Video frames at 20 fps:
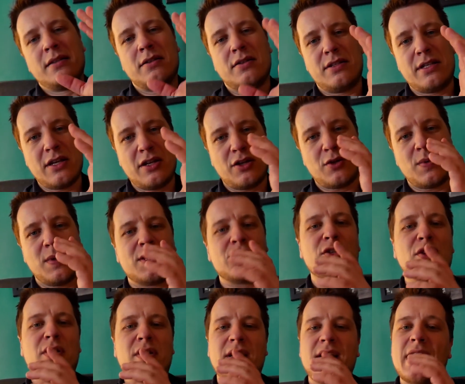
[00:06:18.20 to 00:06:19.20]
To tell you a quick
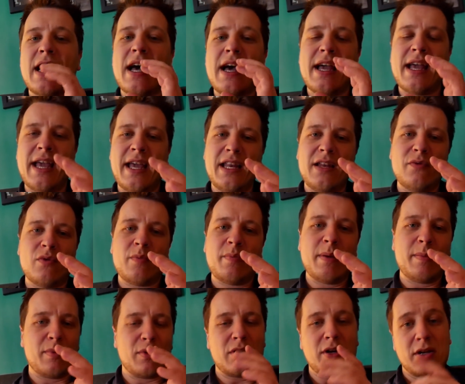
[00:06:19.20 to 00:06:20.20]
story, I hate it when
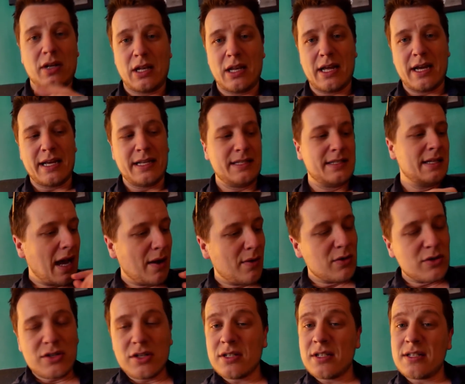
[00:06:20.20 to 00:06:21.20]
people cut lines. I
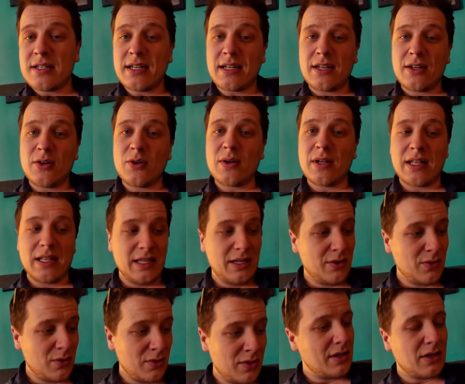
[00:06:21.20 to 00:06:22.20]
was just a second ago at
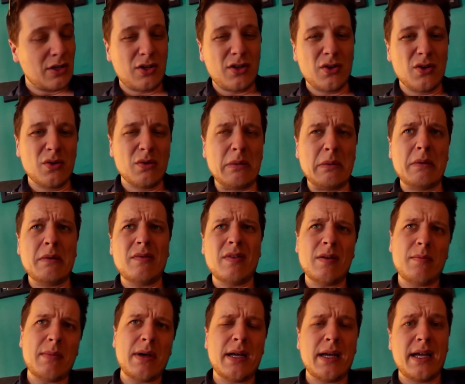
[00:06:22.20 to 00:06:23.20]
Lidl. A girl
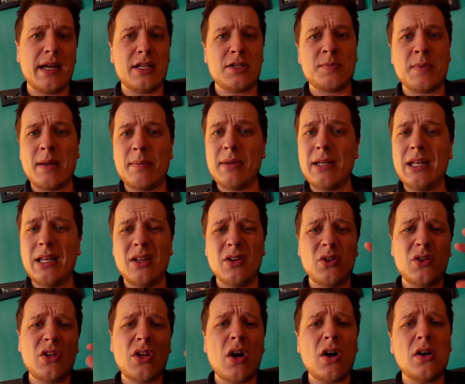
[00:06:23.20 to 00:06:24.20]
around my age, maybe a
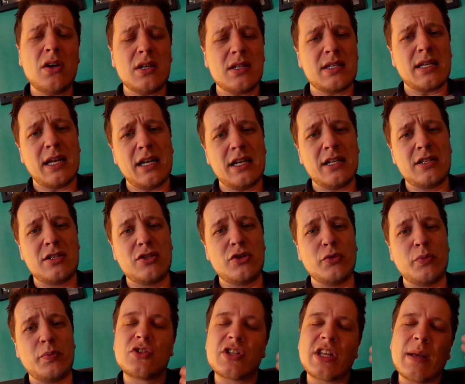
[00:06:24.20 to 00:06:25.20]
little younger, decided to
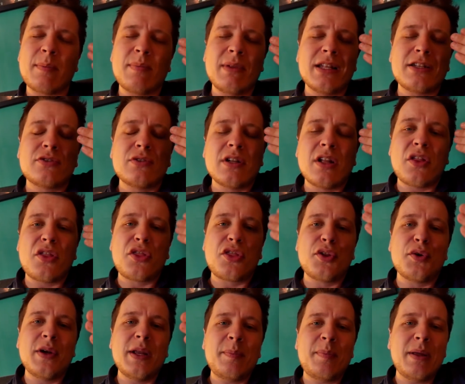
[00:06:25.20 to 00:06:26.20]
skip literally
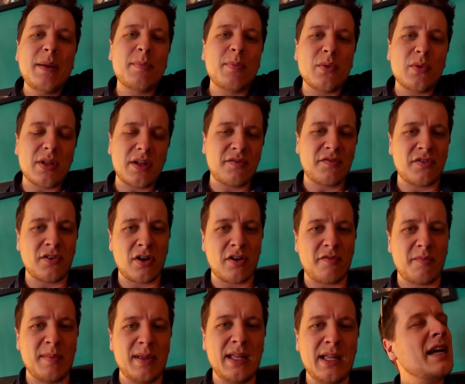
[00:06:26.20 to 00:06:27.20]
three people in front
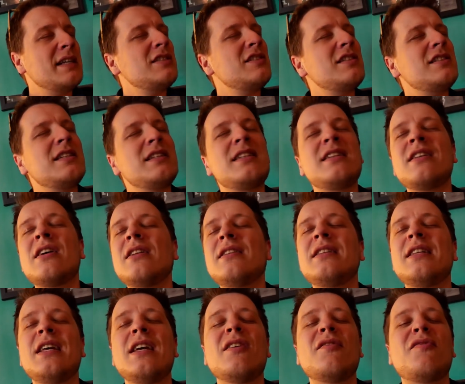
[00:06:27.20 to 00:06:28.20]
of me and she did
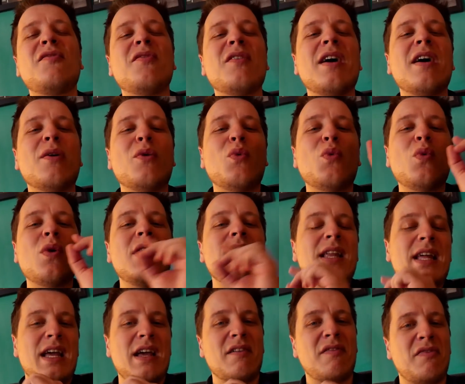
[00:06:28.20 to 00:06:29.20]
not give one
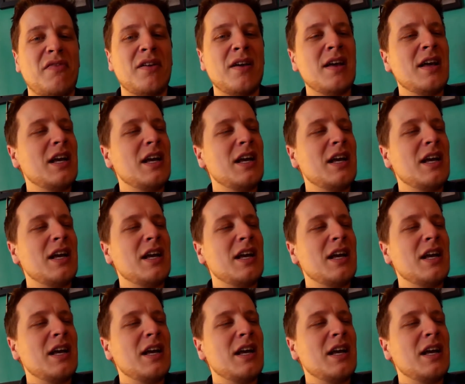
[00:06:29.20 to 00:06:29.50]
F.